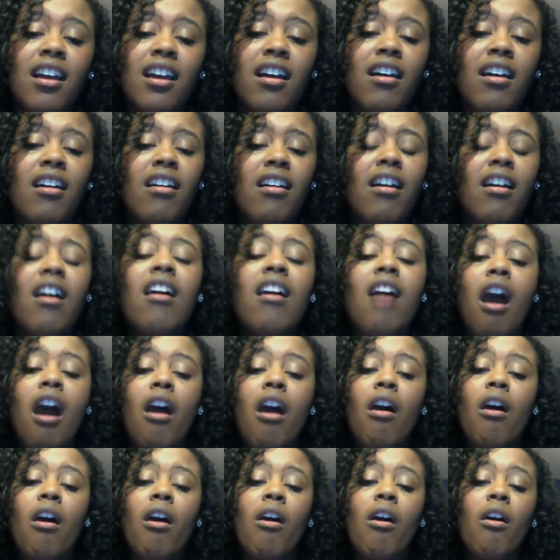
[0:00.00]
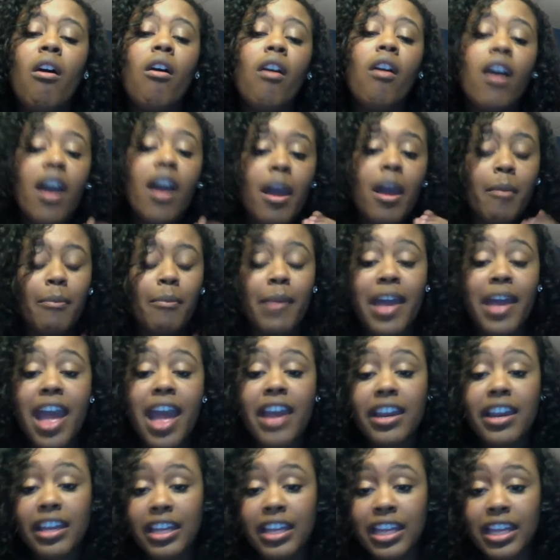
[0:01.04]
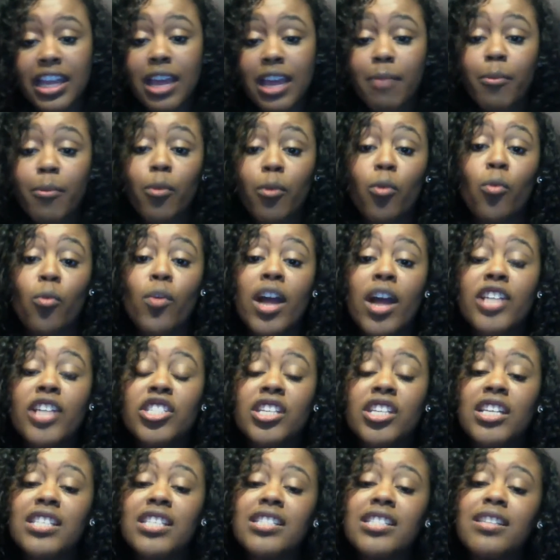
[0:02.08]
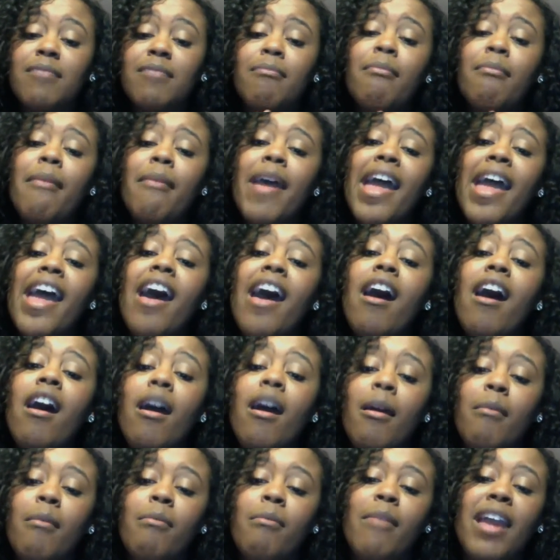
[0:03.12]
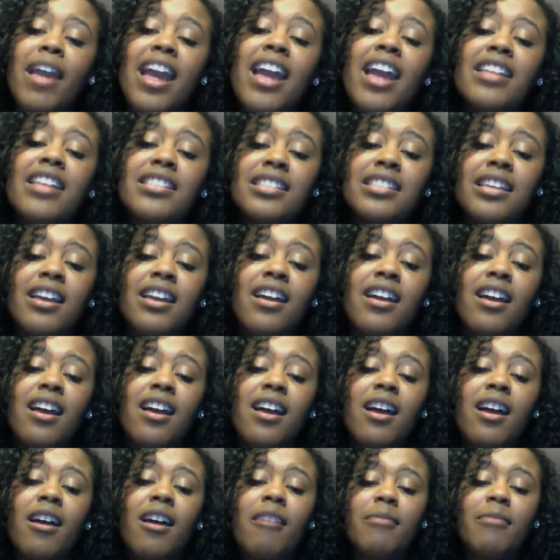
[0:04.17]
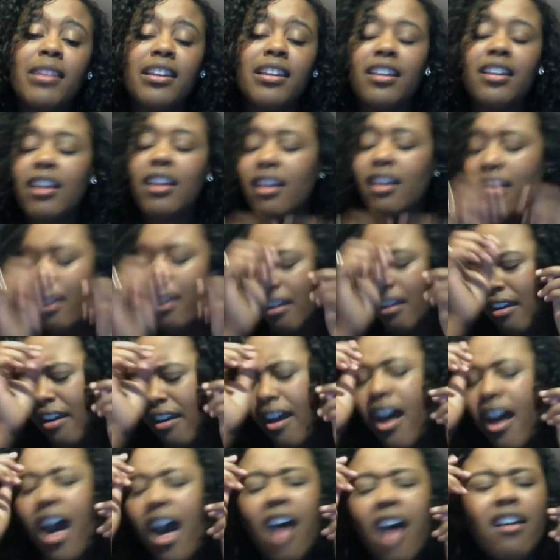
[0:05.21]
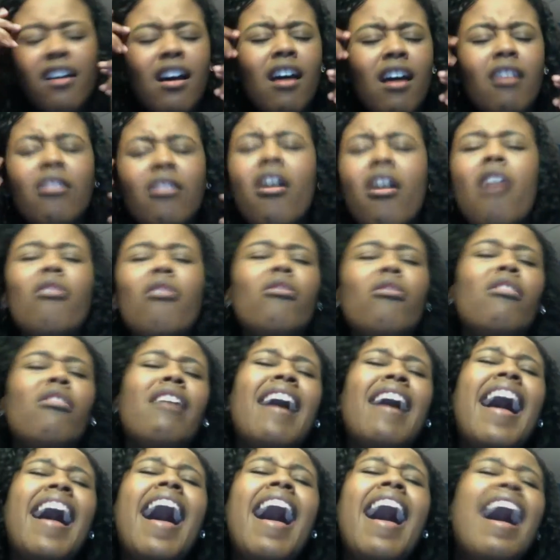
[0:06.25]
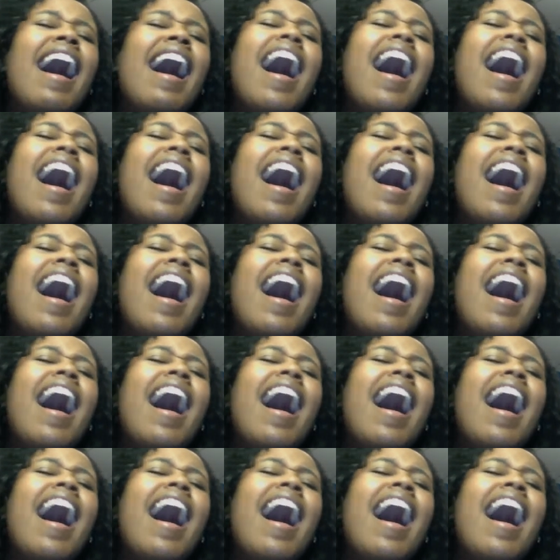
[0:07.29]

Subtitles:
Oh, better keep a watch, cause the mailman's coming. Oh, ah.